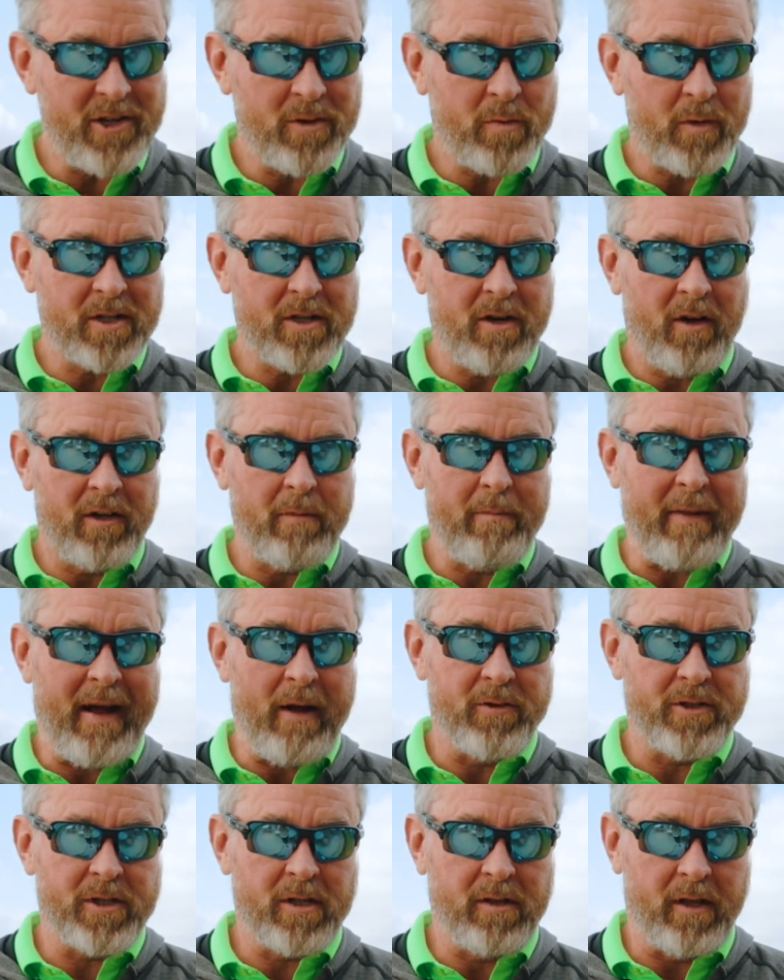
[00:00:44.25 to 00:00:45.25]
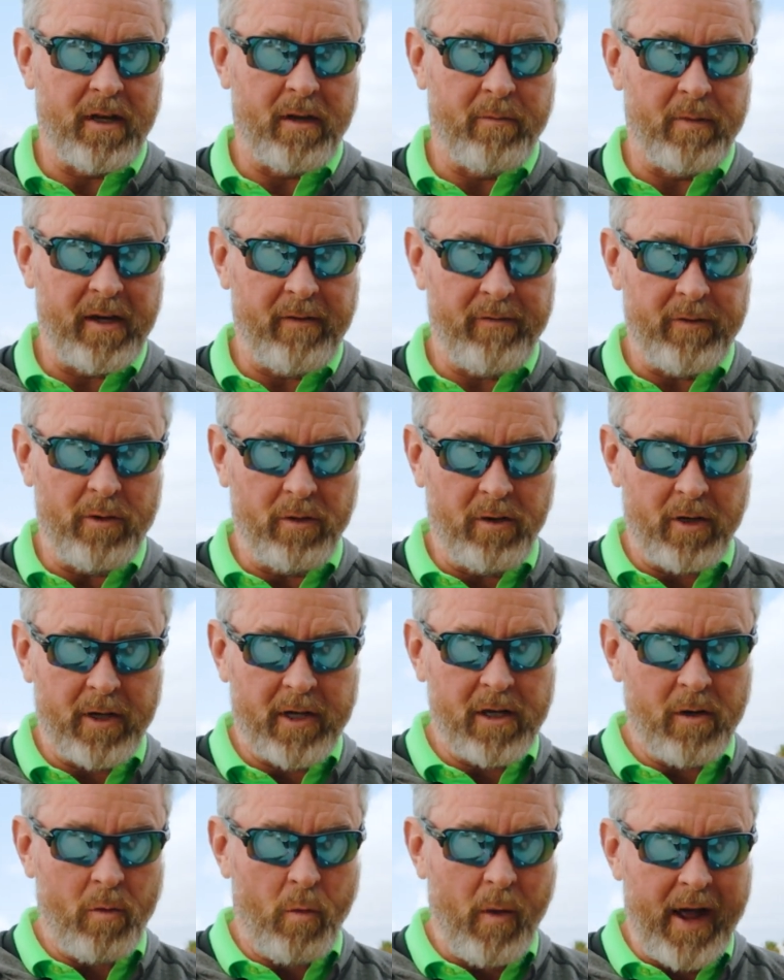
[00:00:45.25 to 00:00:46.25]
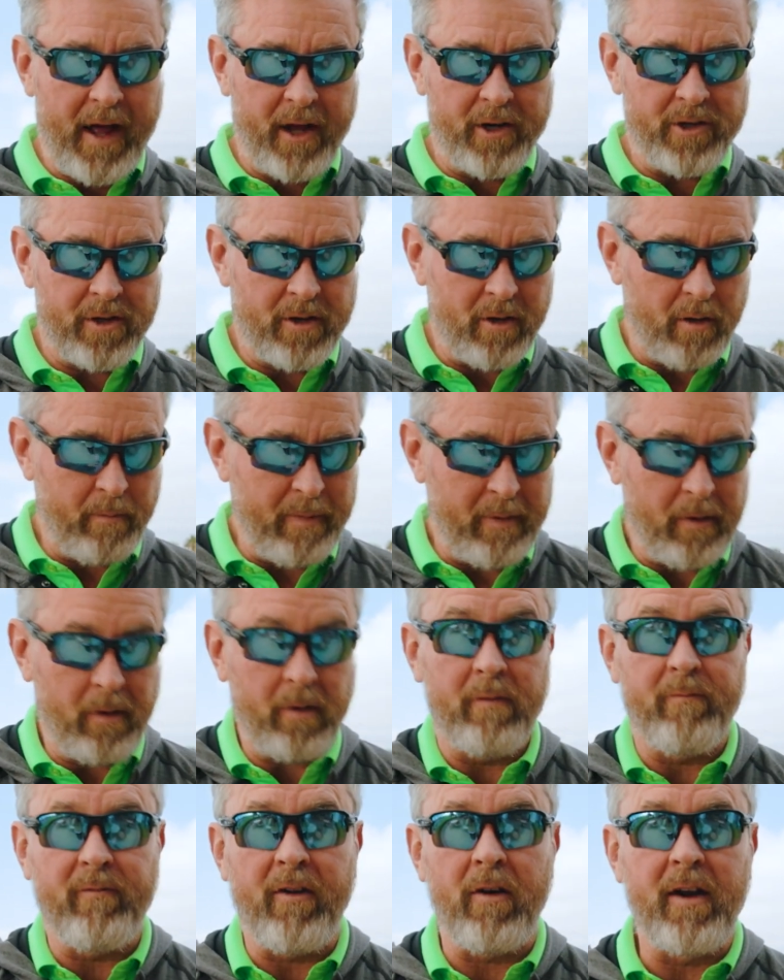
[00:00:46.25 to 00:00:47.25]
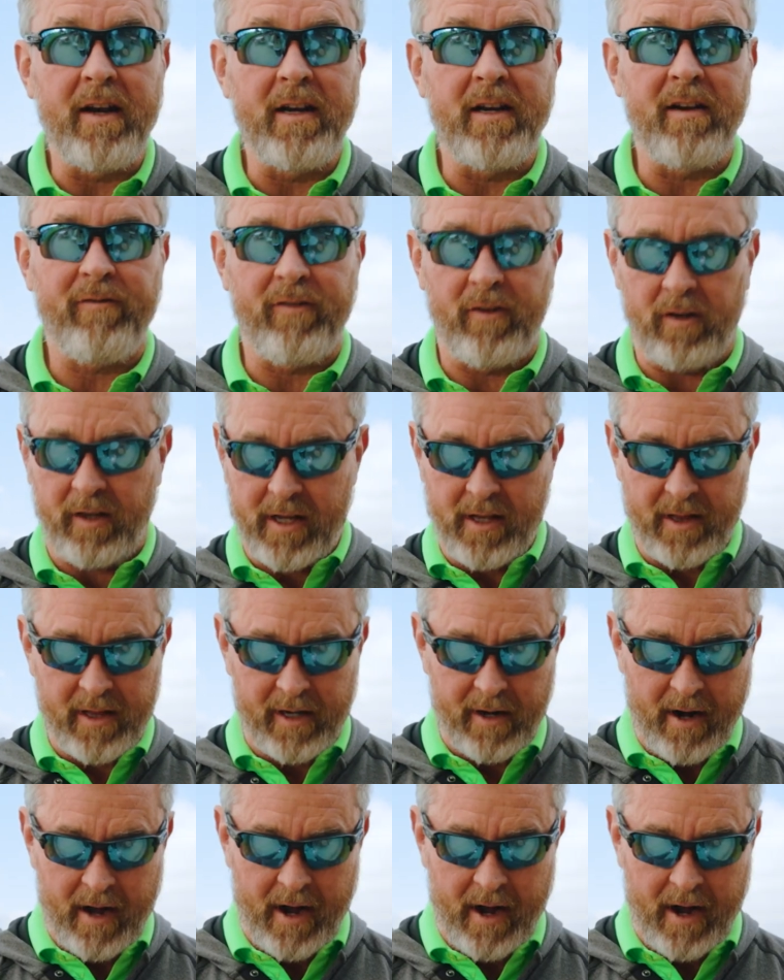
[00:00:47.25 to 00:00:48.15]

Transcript: is what's called a bounce club, and if you look at a wedge, they're built very differently than an